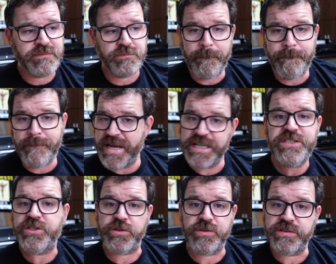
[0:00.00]

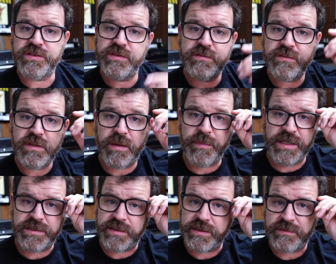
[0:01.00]
measures
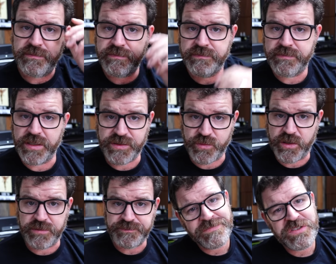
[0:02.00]
amazing as well.